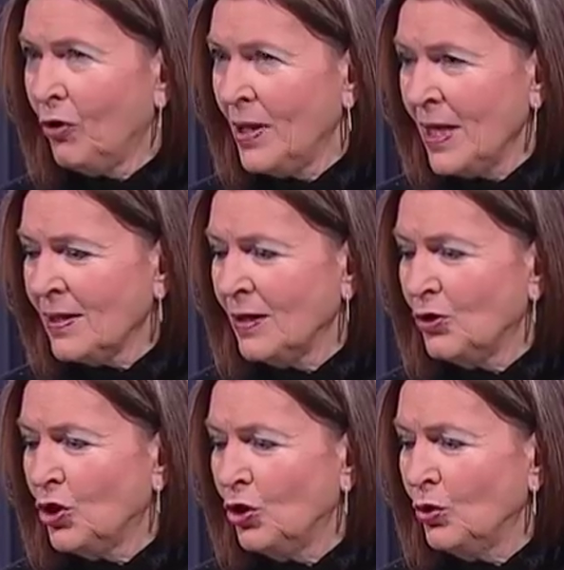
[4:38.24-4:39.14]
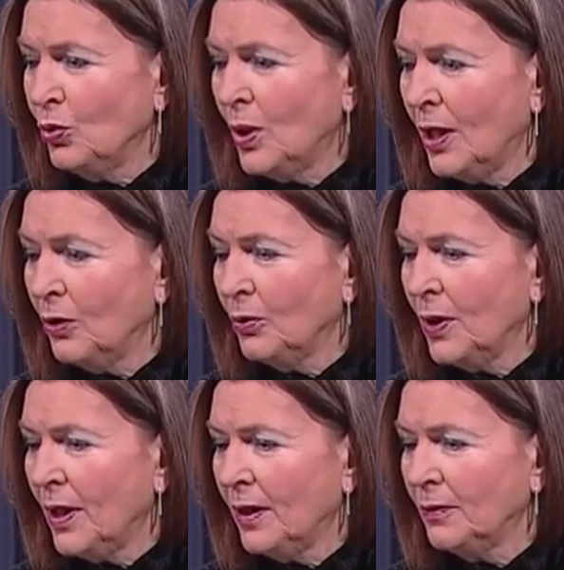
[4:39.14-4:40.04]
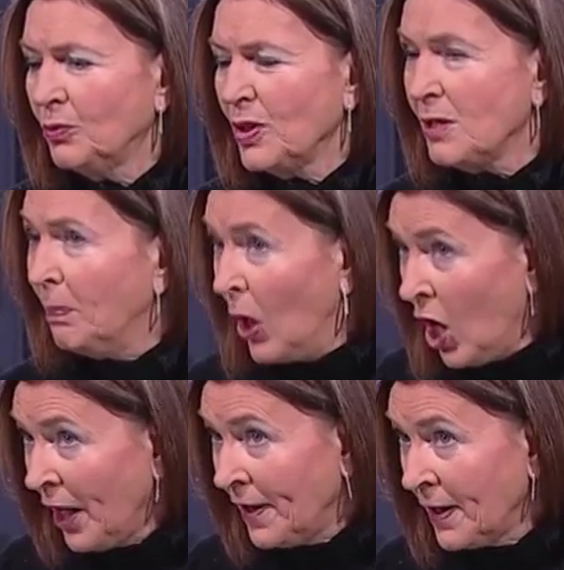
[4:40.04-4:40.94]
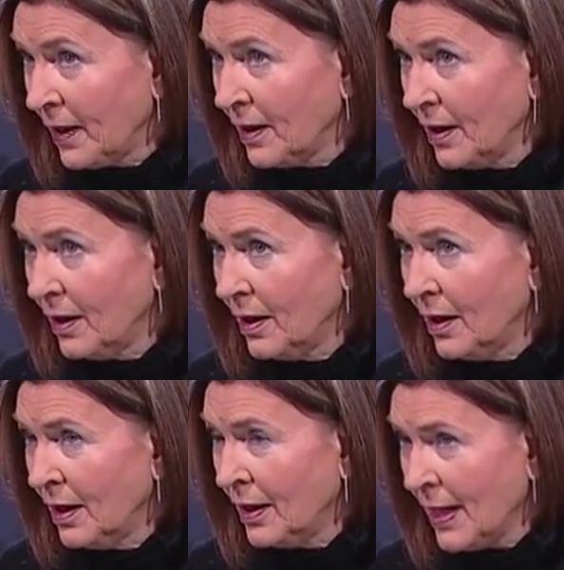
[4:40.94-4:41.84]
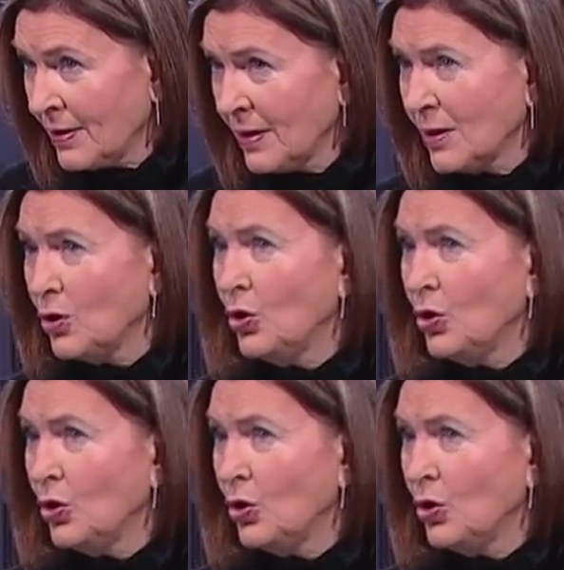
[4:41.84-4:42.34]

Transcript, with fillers: for Nestle to uh, uh, respond? In essence,